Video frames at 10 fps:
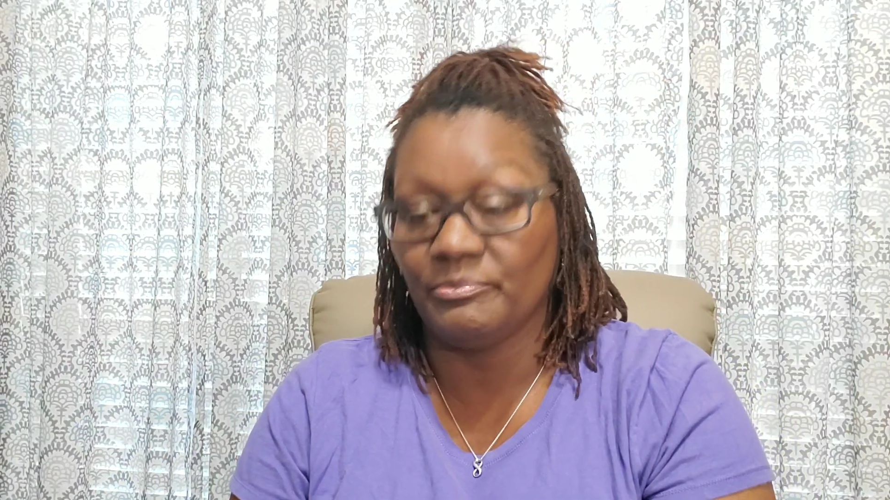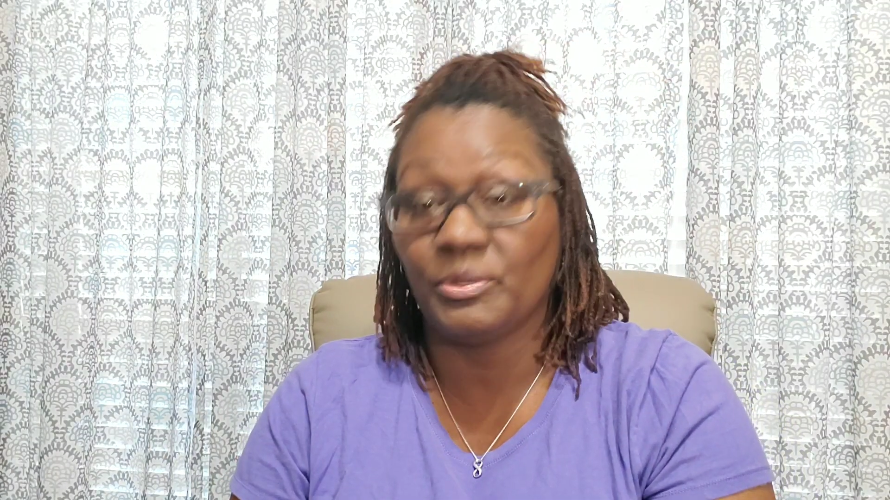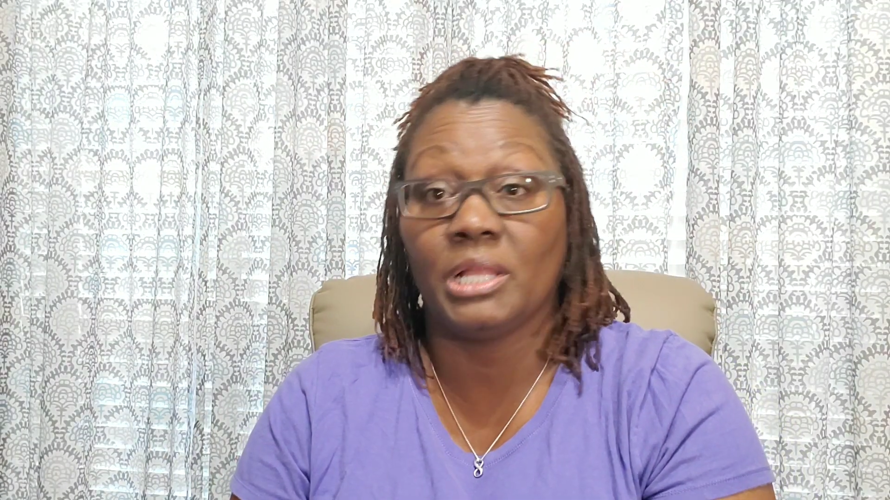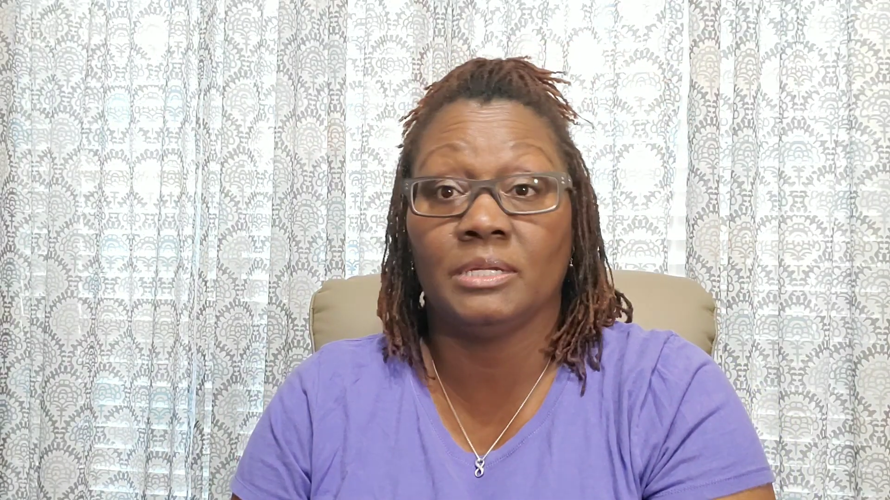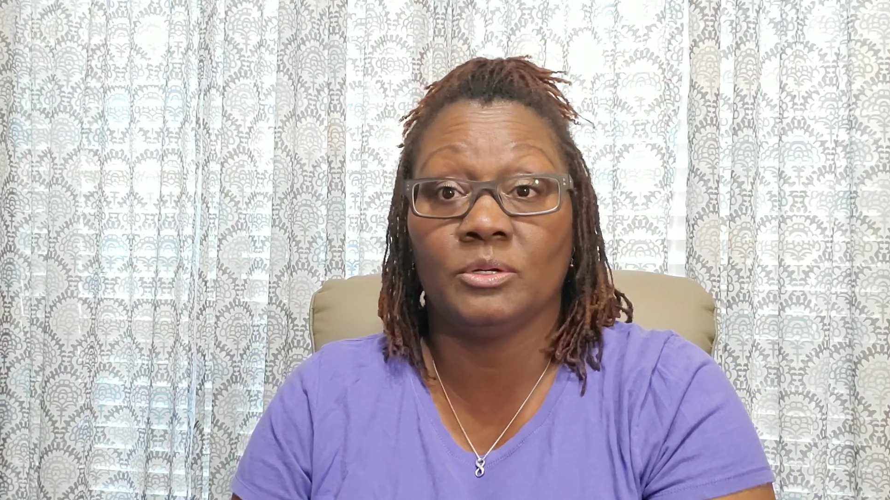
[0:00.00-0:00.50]

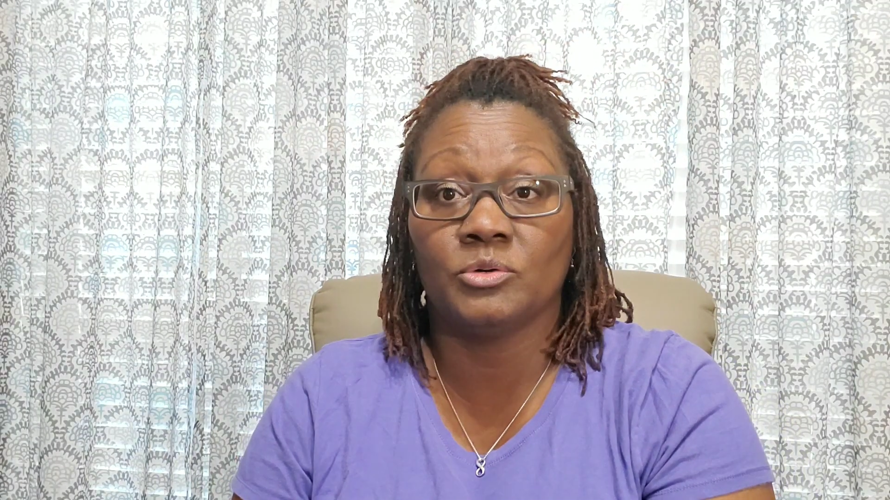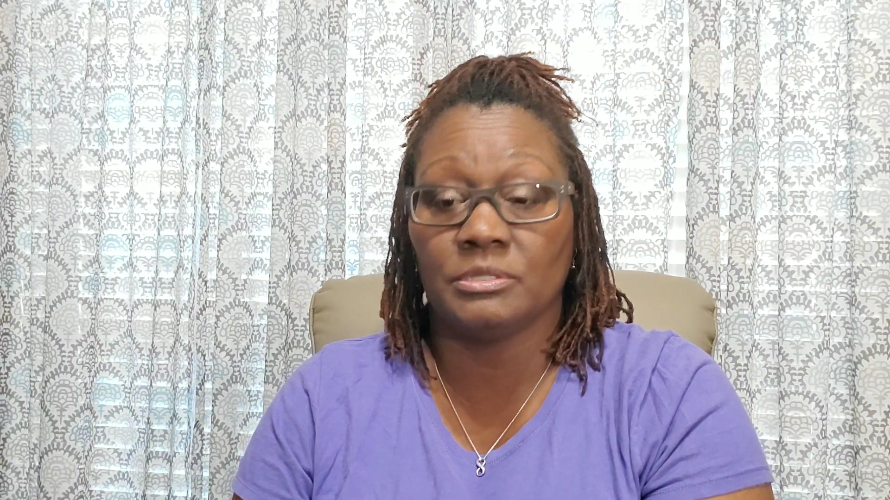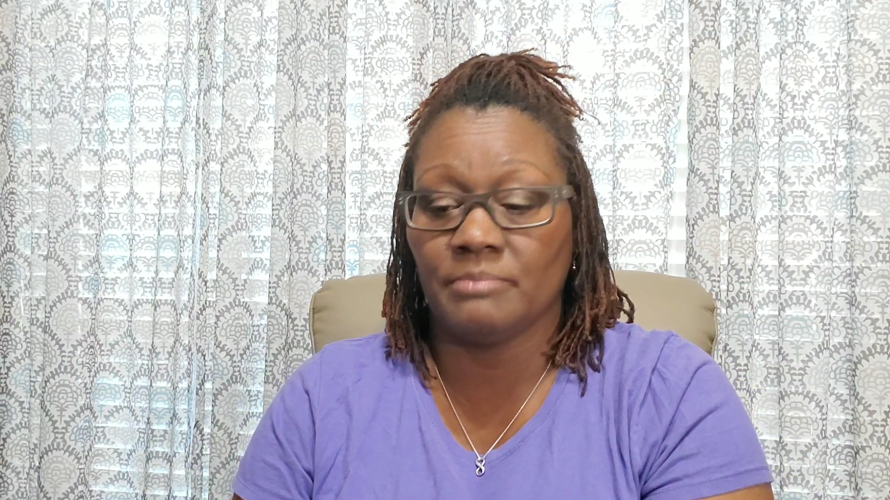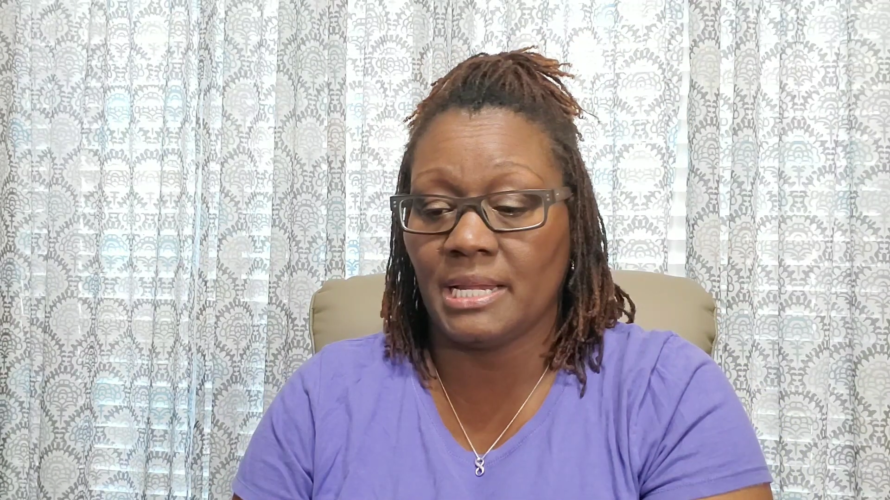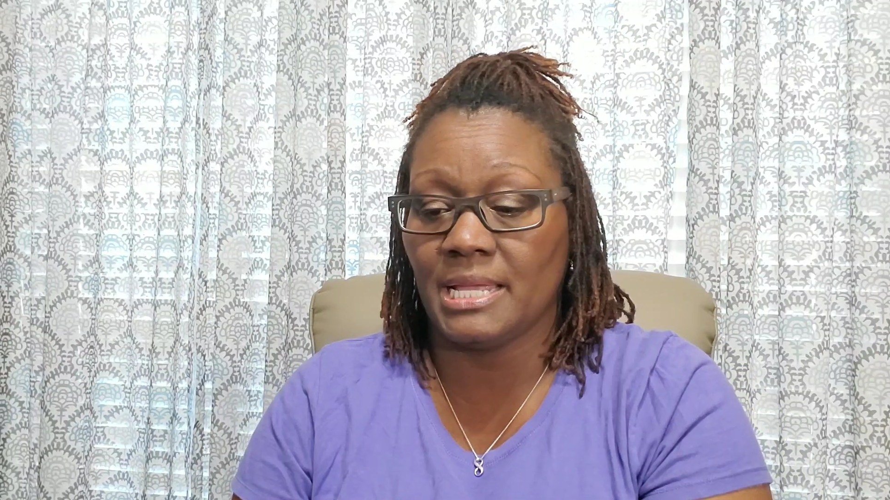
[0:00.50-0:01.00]
probably
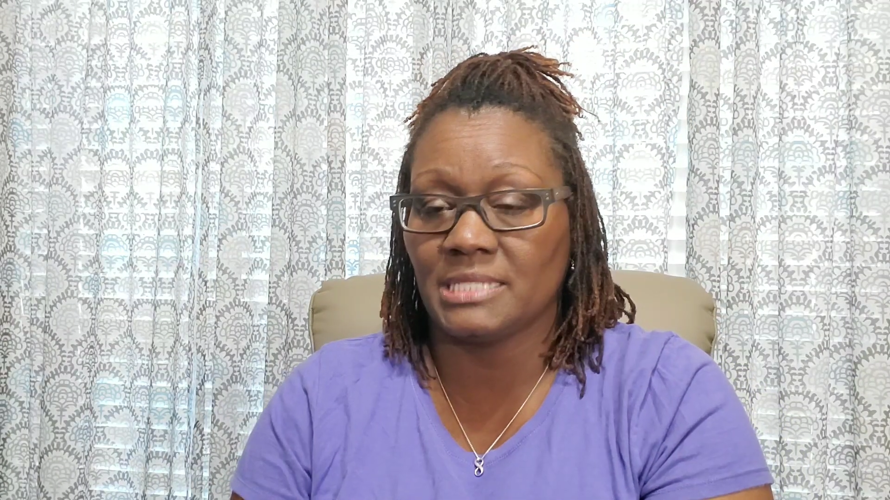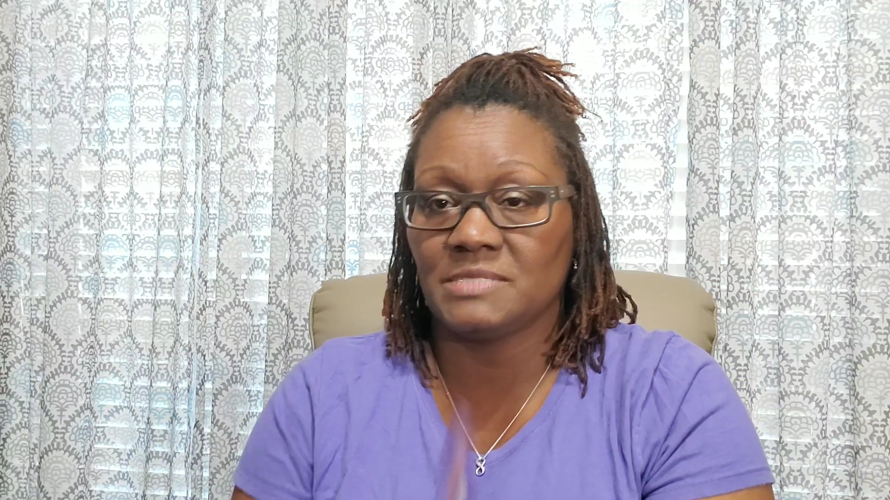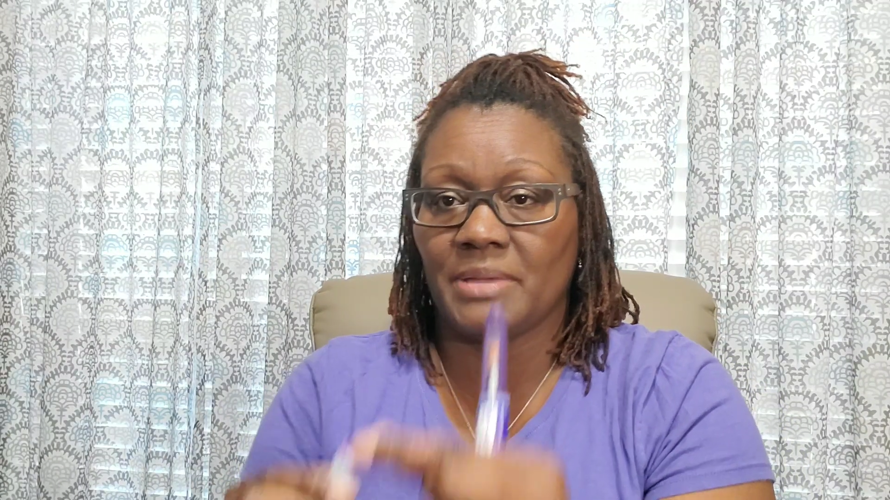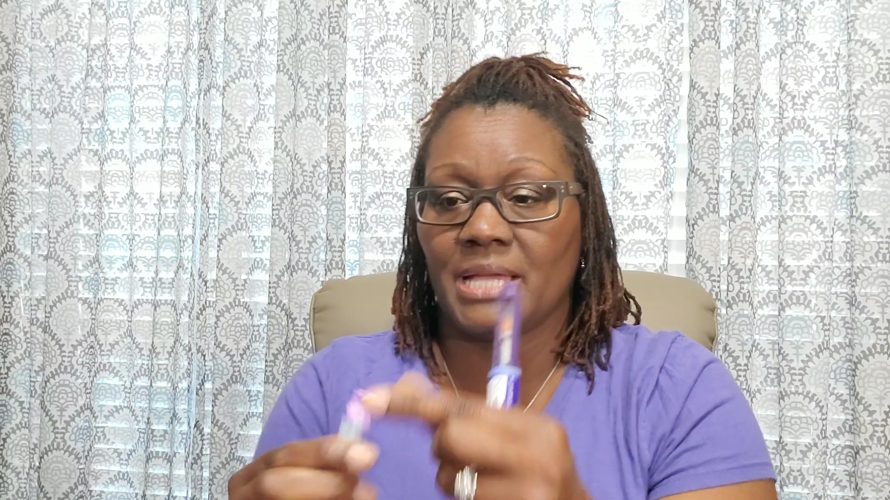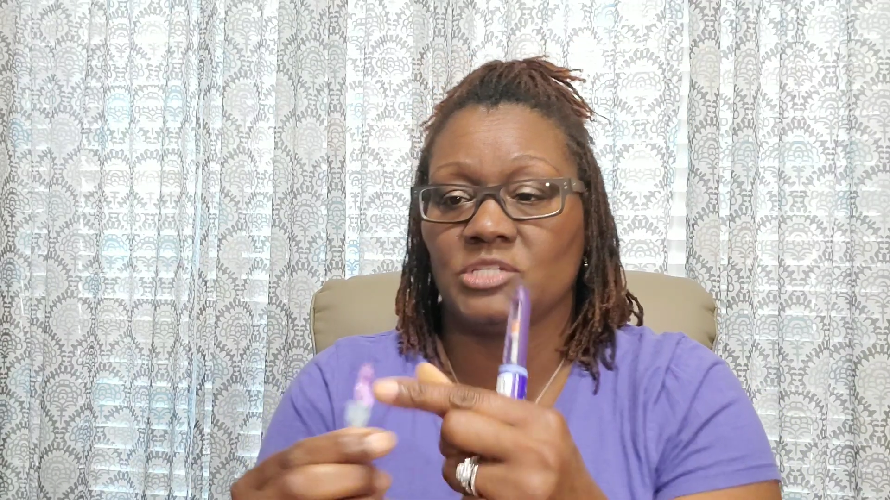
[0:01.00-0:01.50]
ordered my
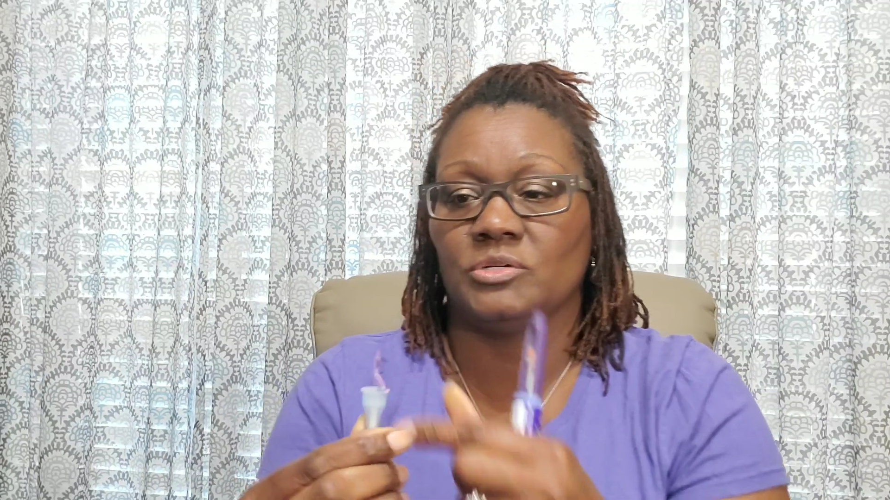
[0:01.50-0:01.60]
next batch